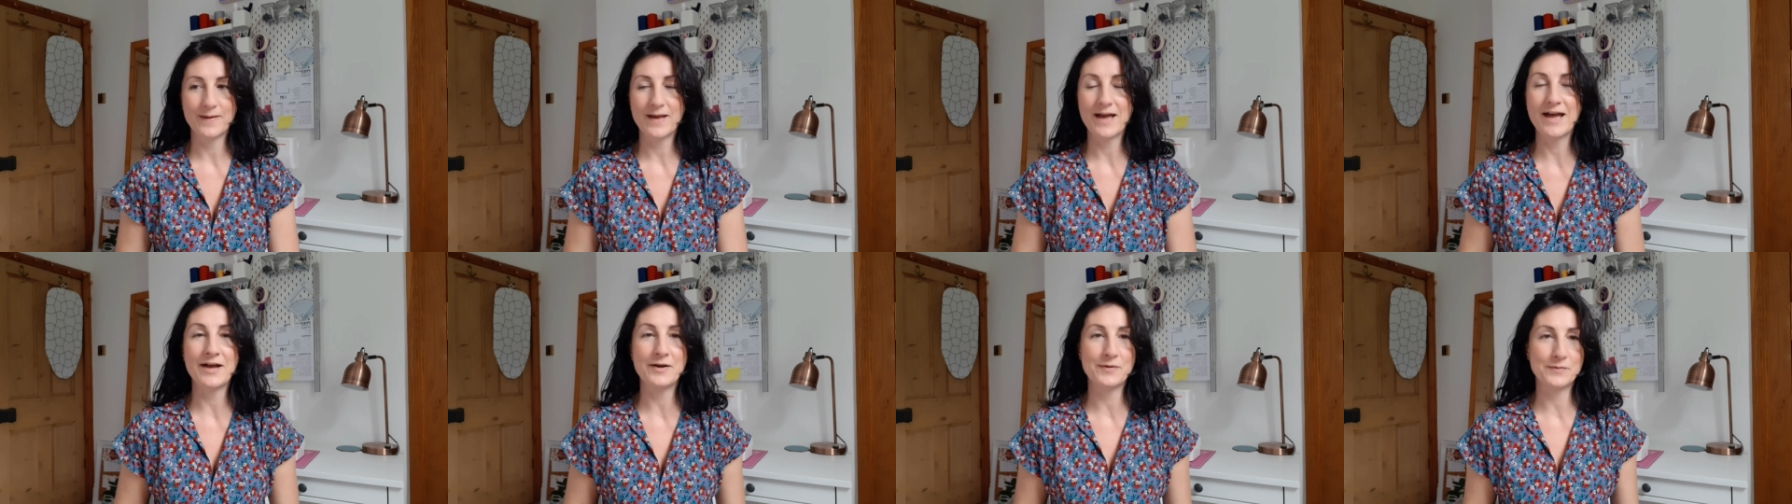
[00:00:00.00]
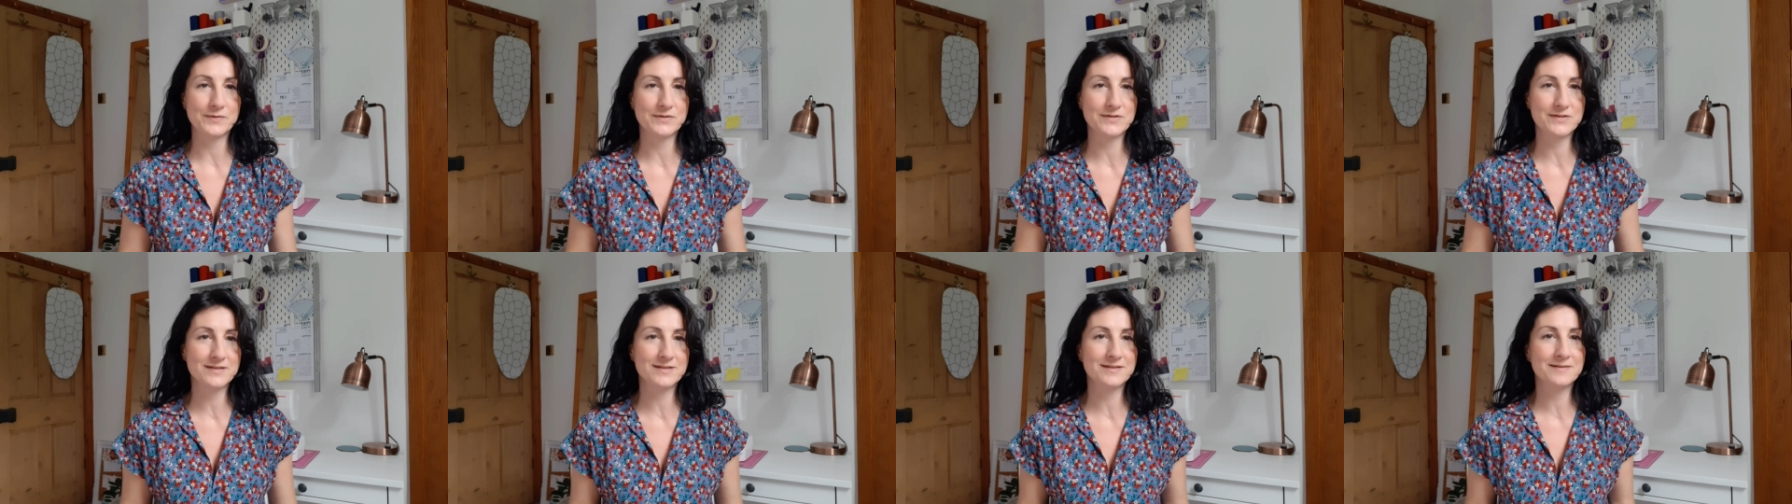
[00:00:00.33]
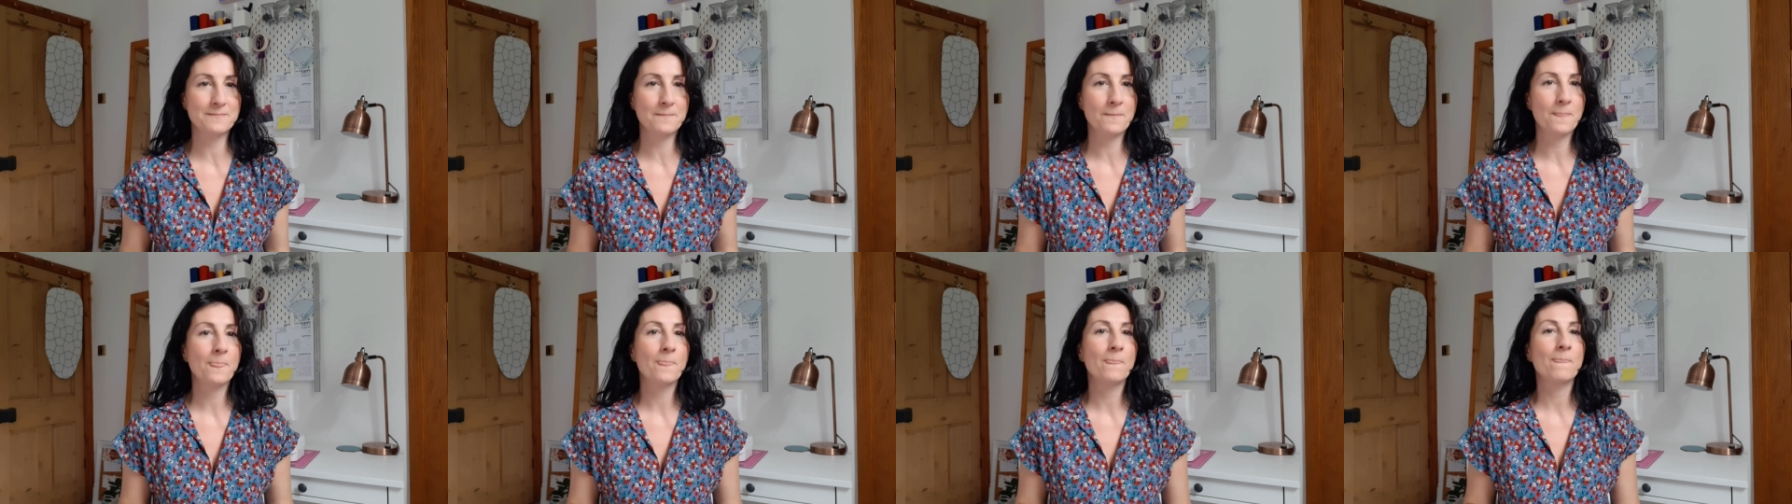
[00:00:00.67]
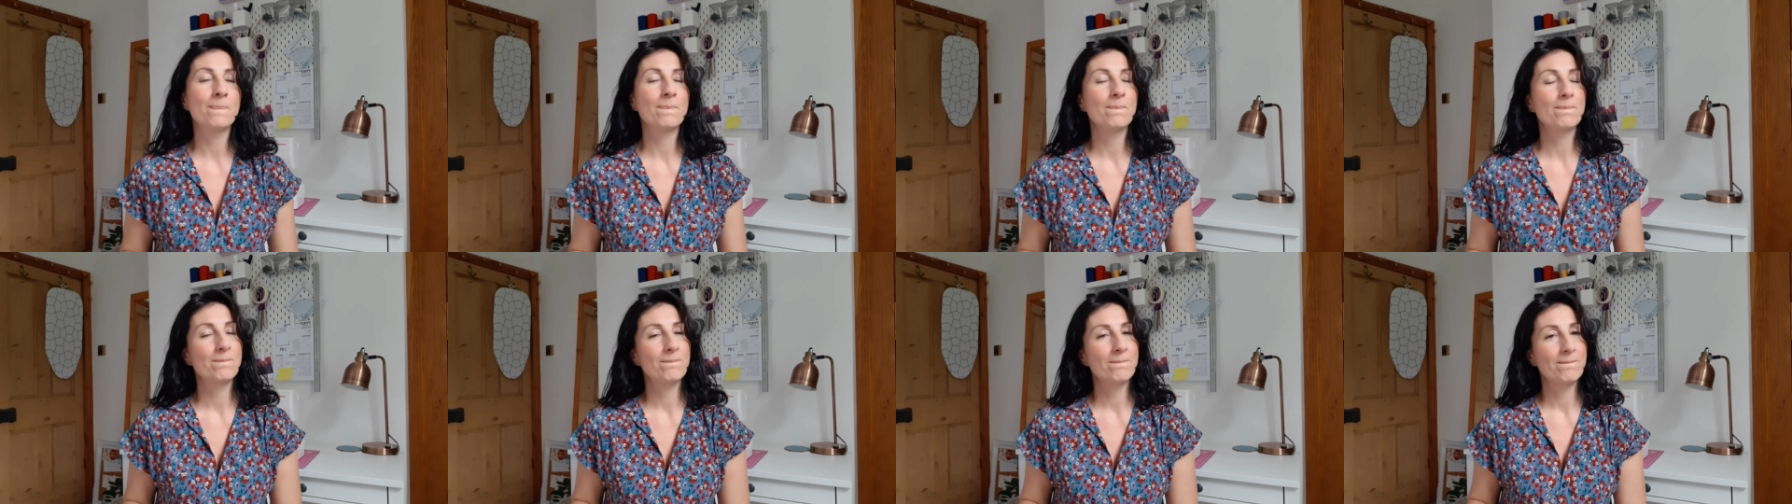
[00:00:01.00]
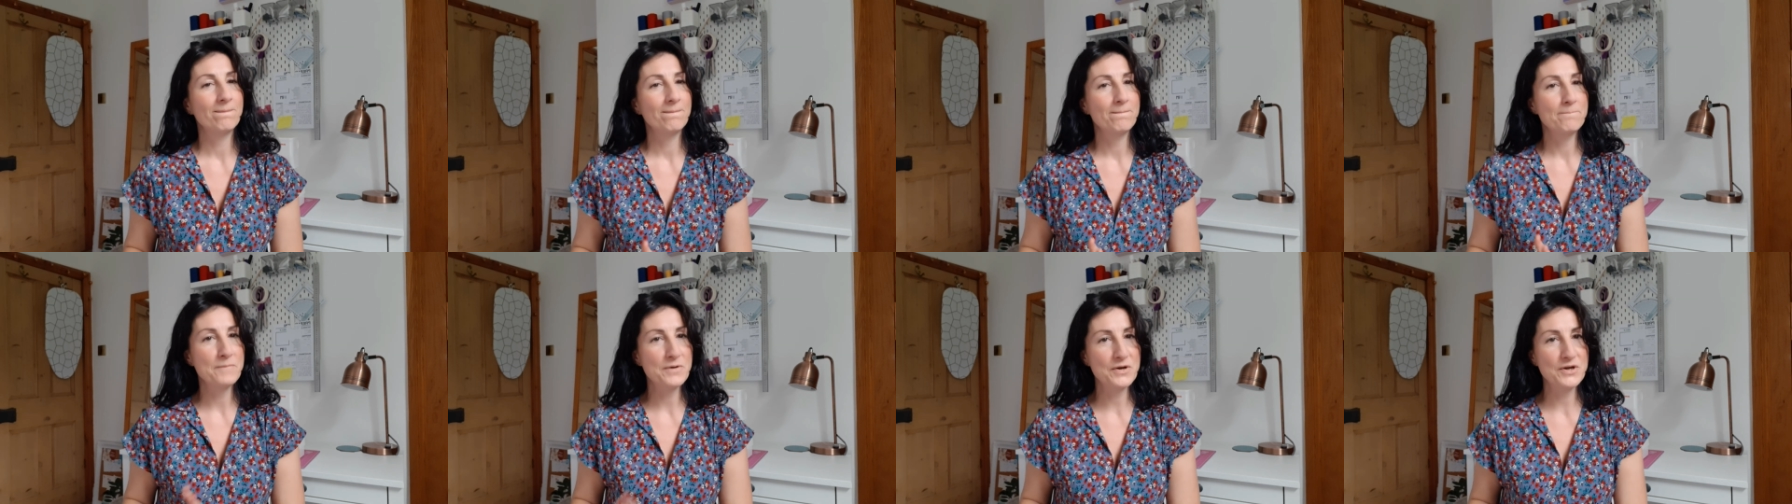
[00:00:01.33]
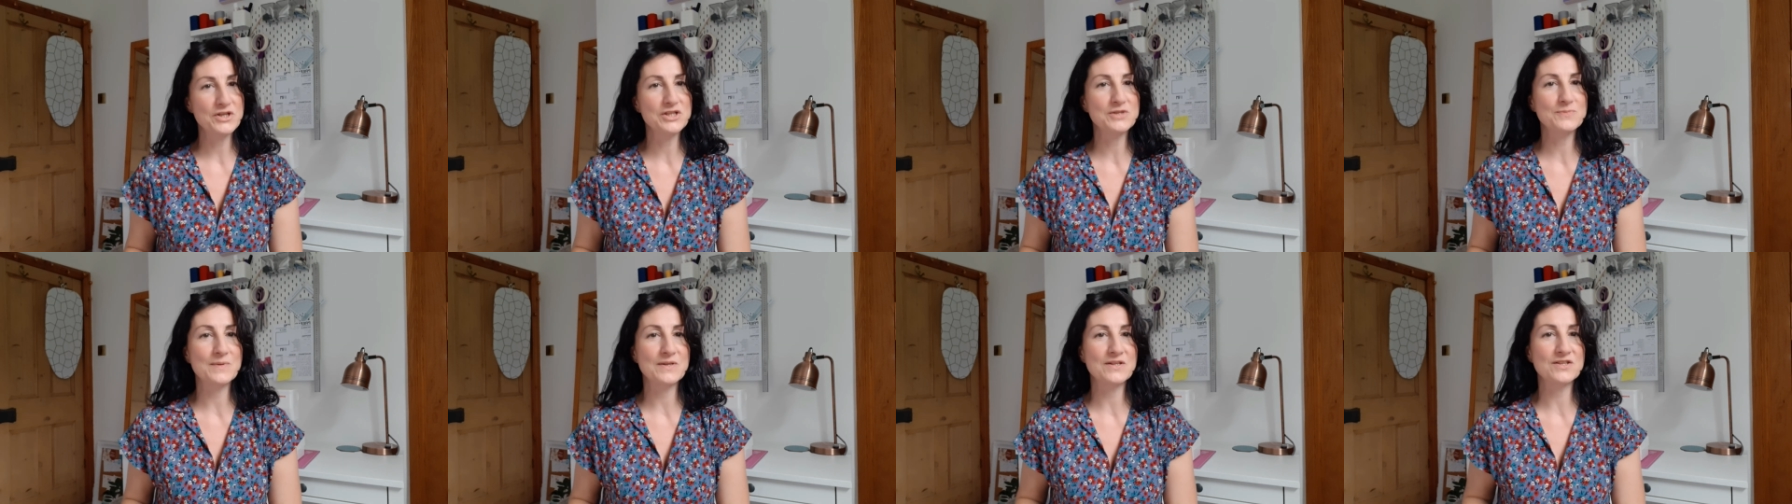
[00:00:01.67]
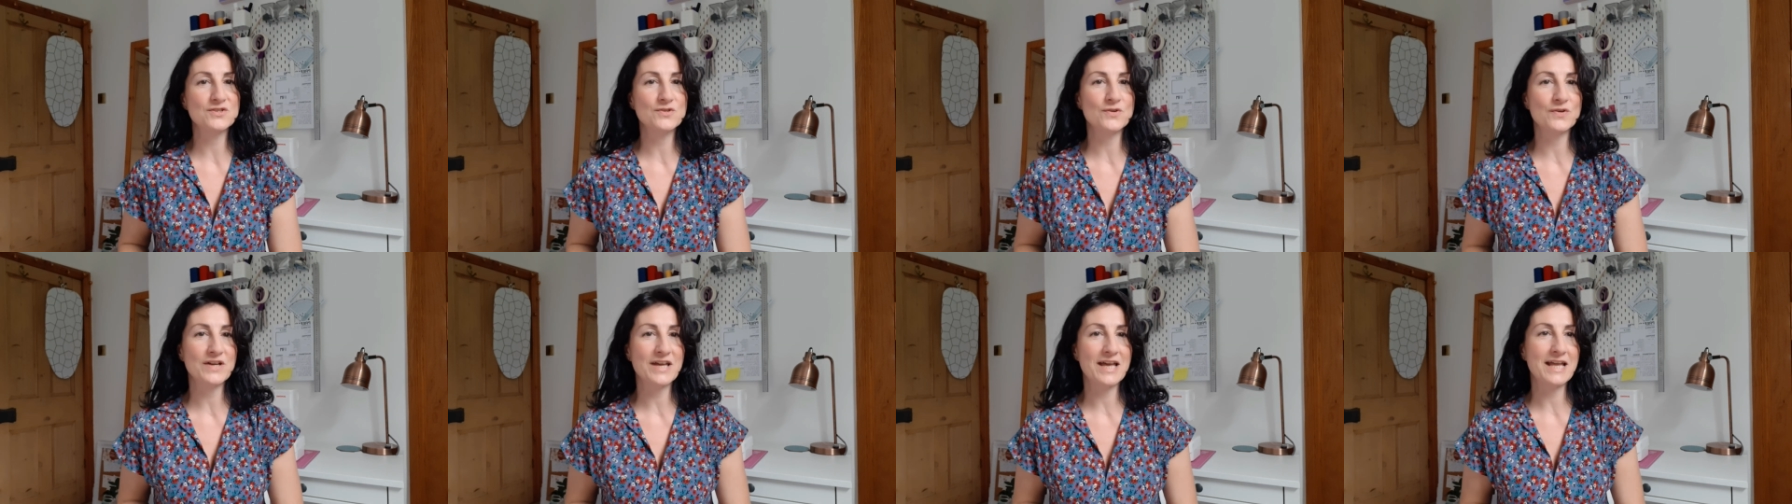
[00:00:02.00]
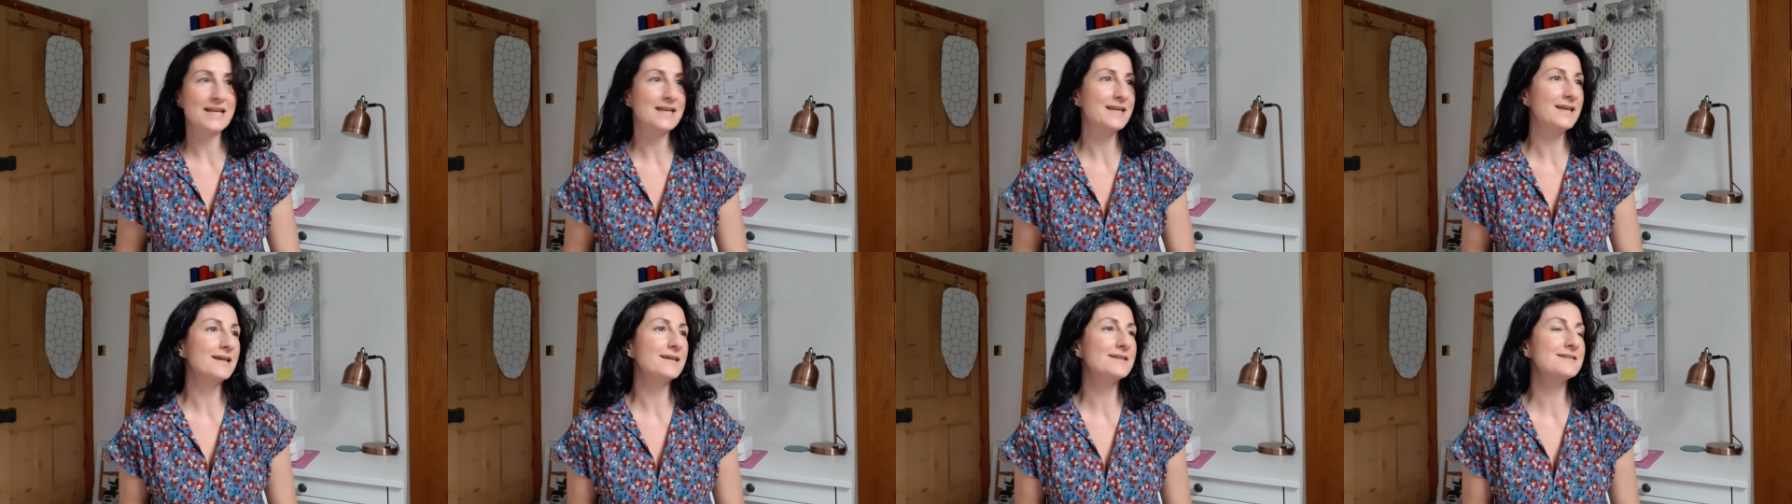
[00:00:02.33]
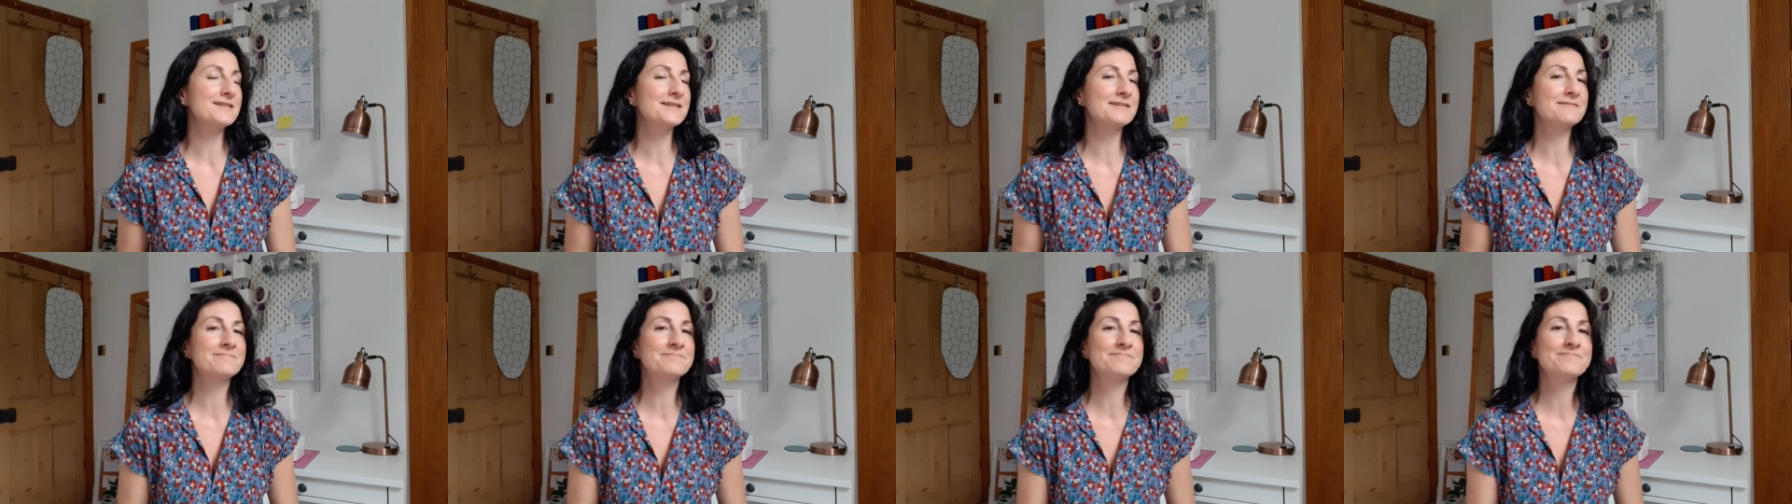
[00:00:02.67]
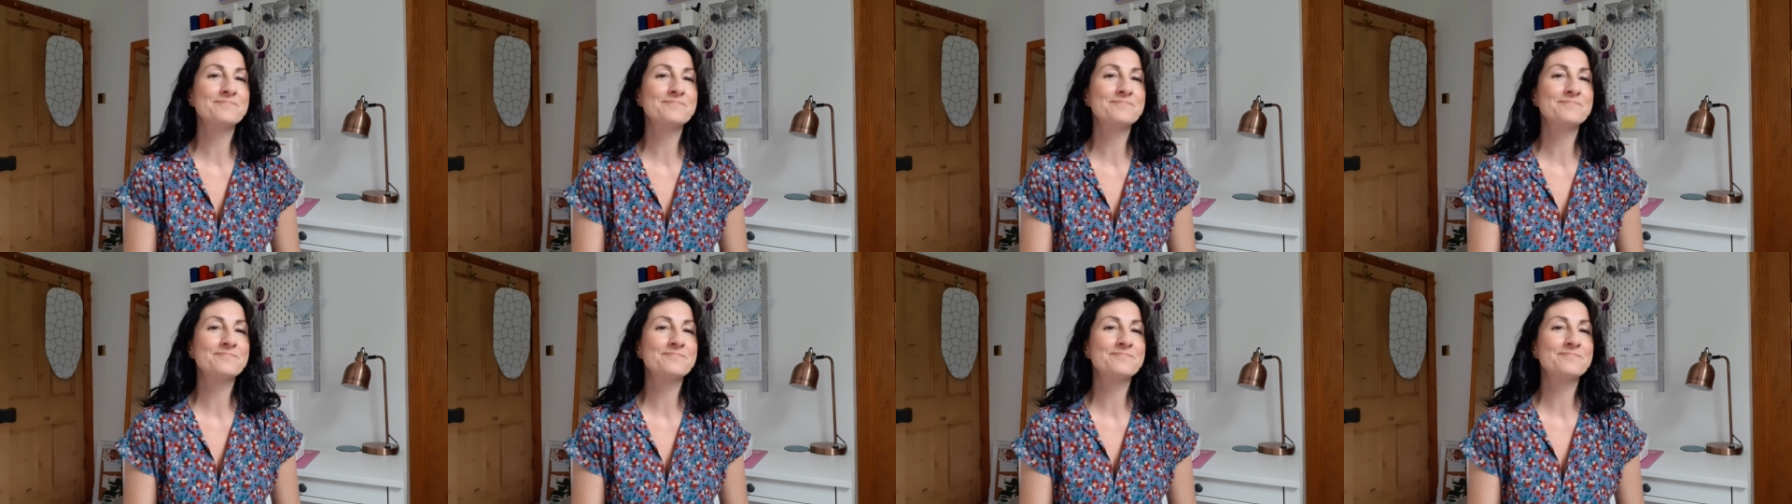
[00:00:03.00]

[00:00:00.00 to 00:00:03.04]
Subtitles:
else. My husband's not getting it.